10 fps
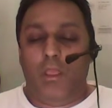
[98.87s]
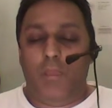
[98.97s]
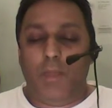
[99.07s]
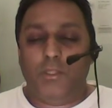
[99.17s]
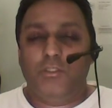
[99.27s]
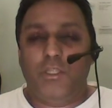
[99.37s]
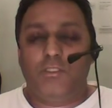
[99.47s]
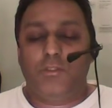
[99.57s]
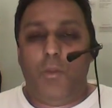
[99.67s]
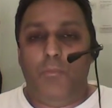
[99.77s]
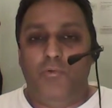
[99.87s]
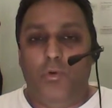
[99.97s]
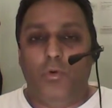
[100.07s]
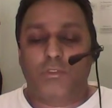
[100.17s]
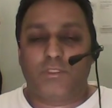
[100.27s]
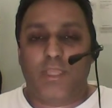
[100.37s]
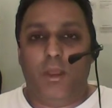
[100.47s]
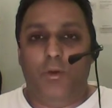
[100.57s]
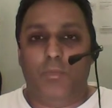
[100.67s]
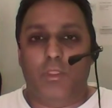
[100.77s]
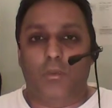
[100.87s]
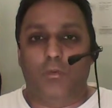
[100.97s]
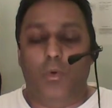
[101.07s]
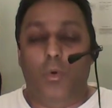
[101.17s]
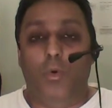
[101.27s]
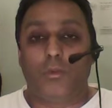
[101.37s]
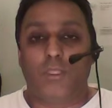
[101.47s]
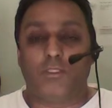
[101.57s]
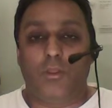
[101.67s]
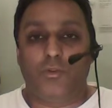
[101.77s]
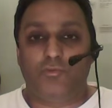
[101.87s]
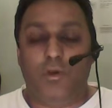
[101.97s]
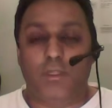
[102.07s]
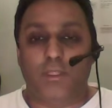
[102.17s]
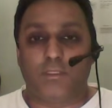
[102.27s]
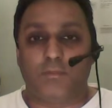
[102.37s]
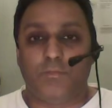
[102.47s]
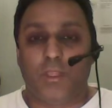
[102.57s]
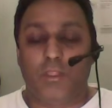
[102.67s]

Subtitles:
Imagine there's no porter to help you, or there's no trolleys.